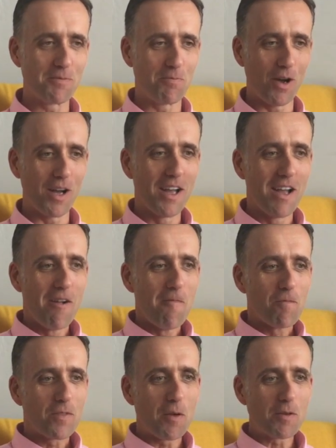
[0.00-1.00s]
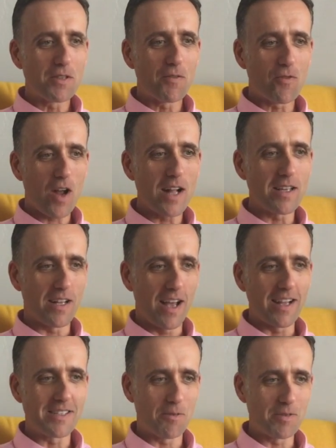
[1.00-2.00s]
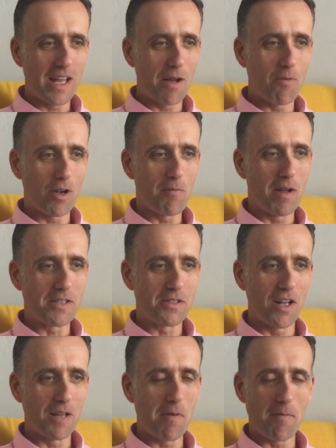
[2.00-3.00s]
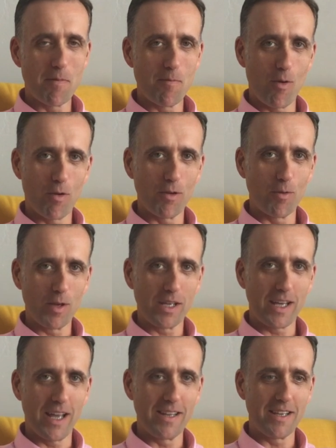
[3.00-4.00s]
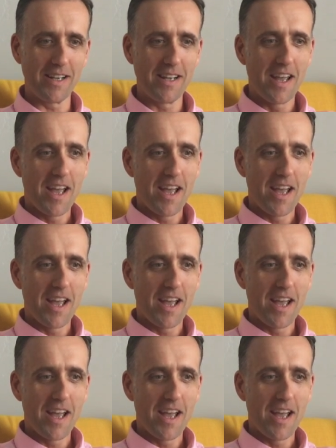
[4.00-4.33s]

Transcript: But there was the Friday night, it was that one I mentioned earlier about Memorial Weekend, and